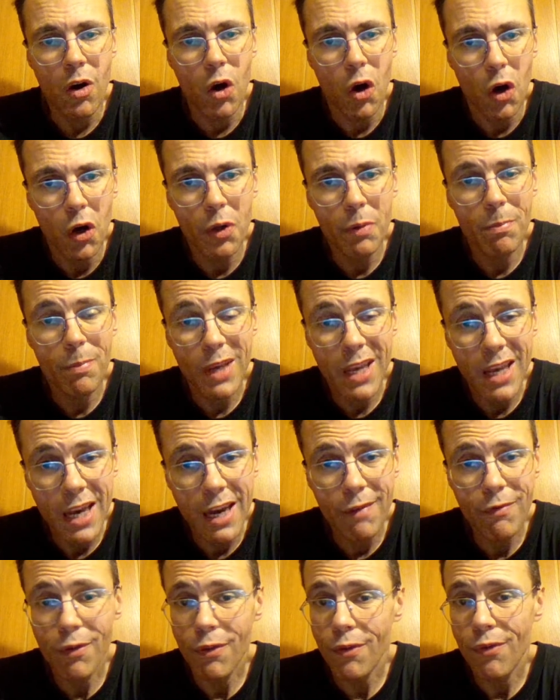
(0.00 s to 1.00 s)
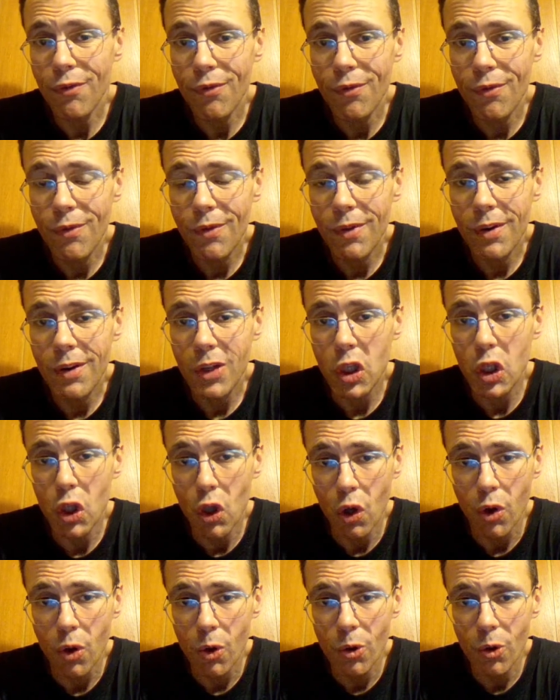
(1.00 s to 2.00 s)
on behalf of
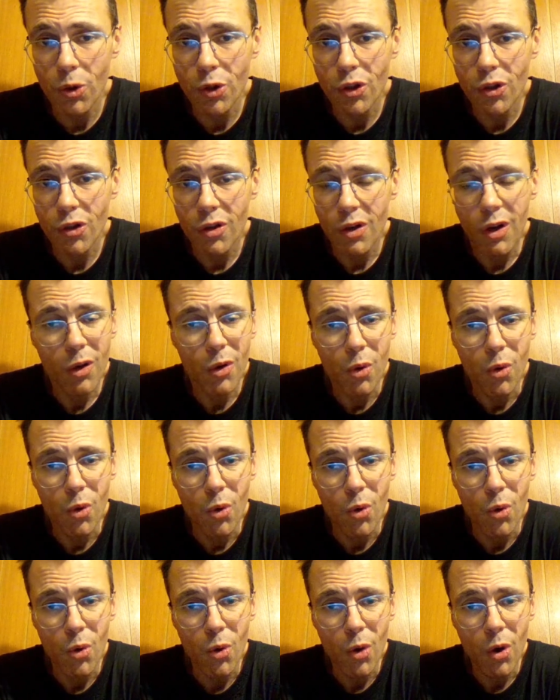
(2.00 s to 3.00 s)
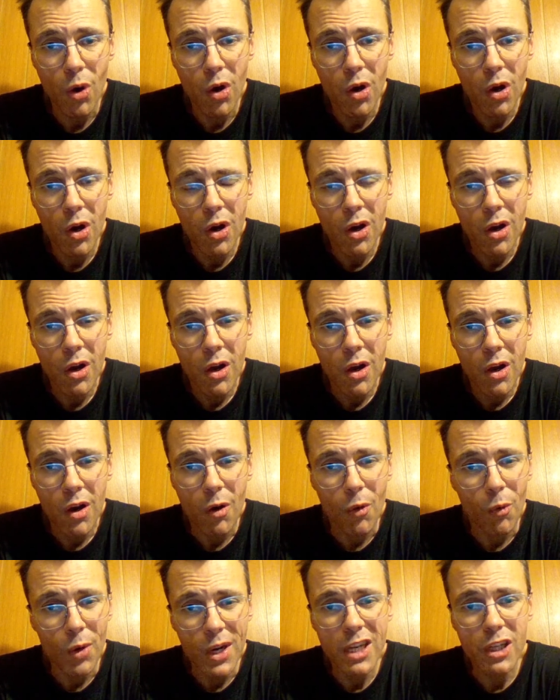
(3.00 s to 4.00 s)
those who
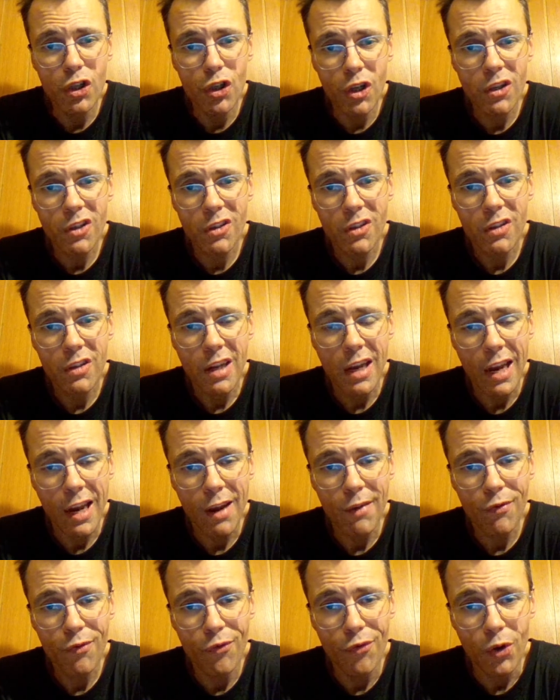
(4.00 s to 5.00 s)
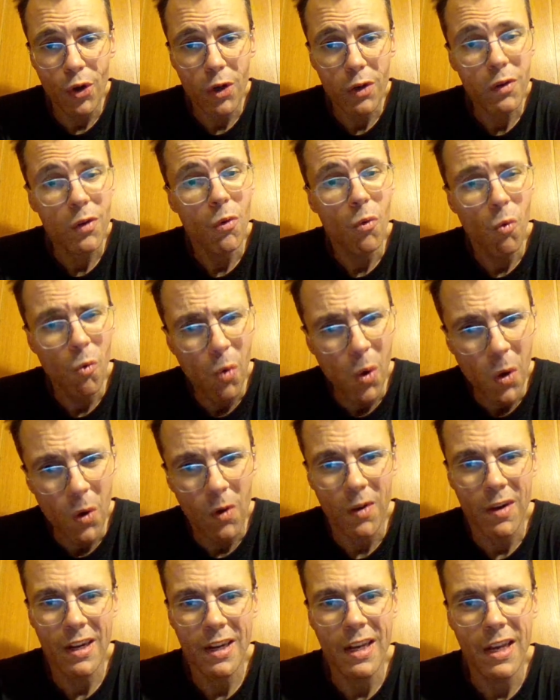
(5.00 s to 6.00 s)
we just have fought
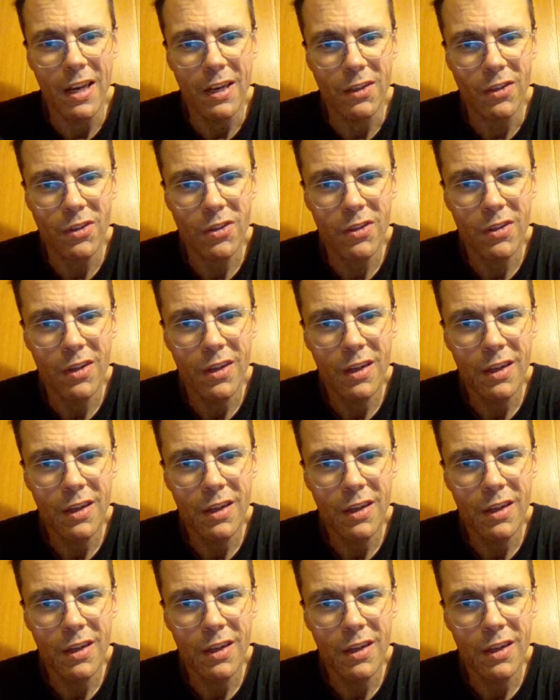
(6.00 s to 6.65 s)
war against.